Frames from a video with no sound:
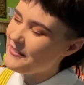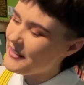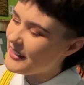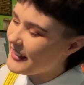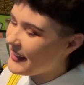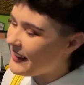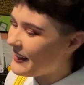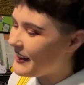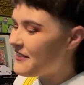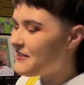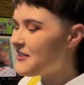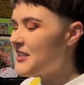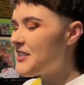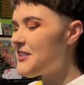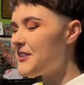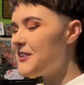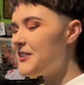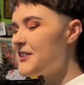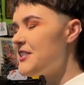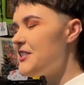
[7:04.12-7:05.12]
really love to
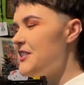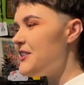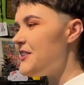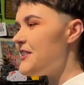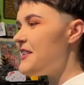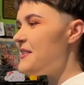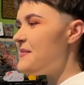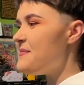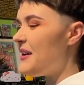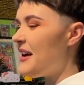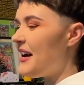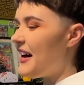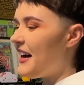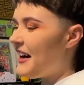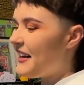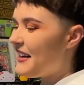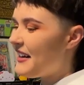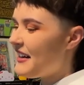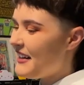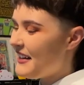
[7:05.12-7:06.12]
talk to you
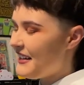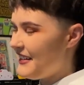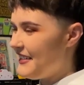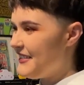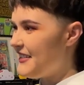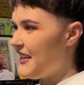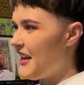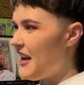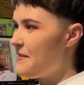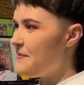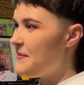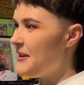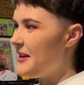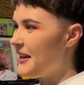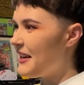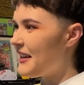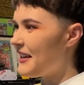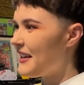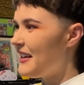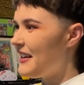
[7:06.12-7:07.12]
about this
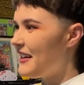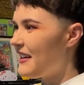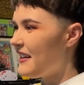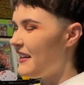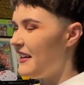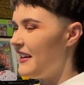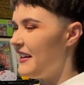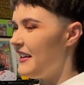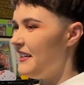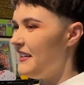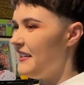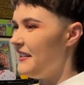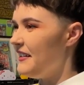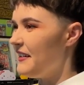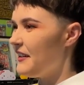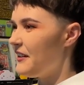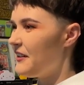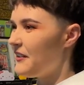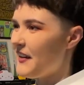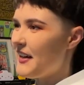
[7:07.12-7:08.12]
epic kind
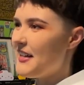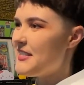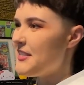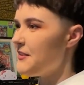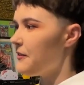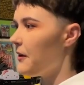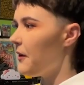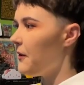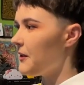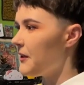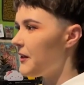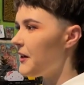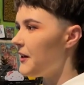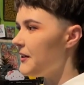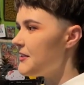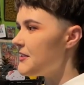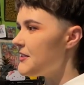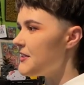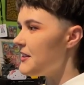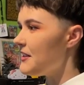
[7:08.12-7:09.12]
of crazy roller
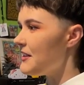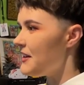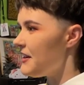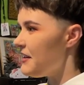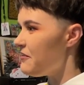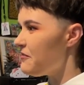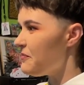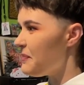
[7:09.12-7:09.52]
coaster that you've